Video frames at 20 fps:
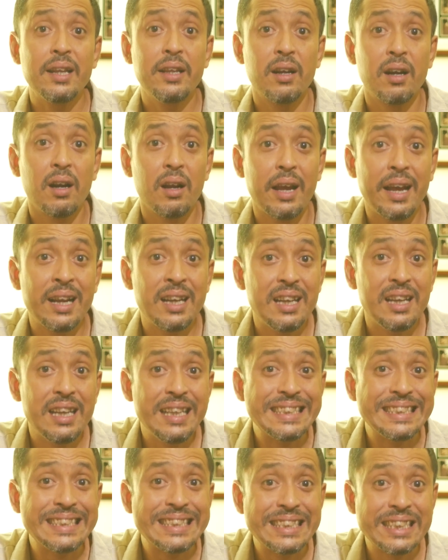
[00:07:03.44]
There are at
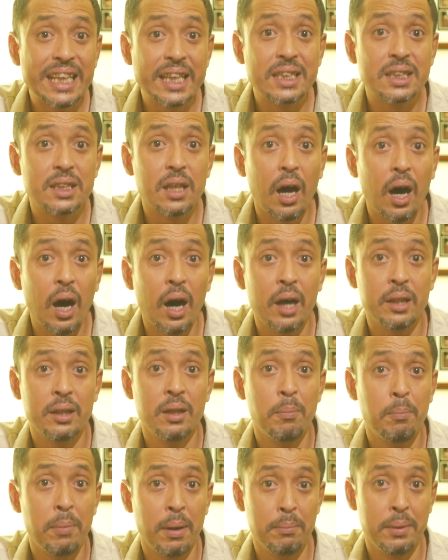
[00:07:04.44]
least 6
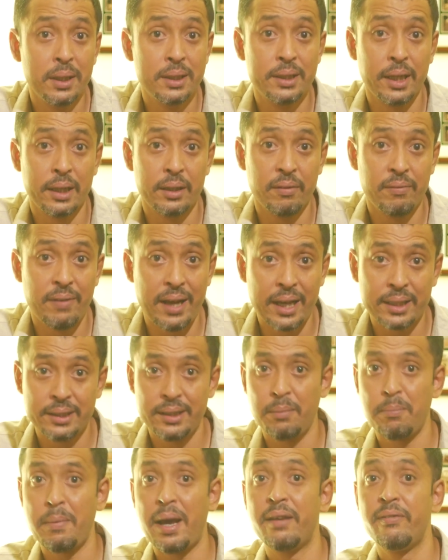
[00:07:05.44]
other public sector
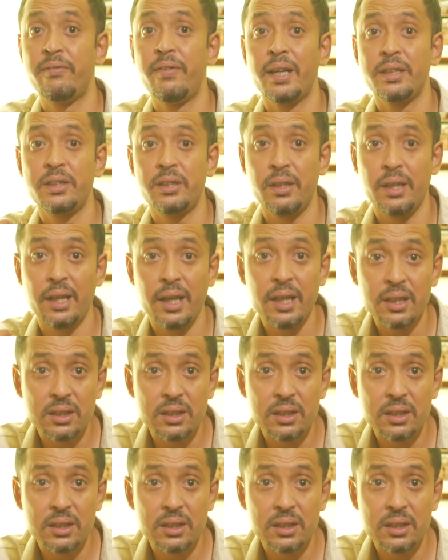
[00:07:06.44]
vaccine manufacturing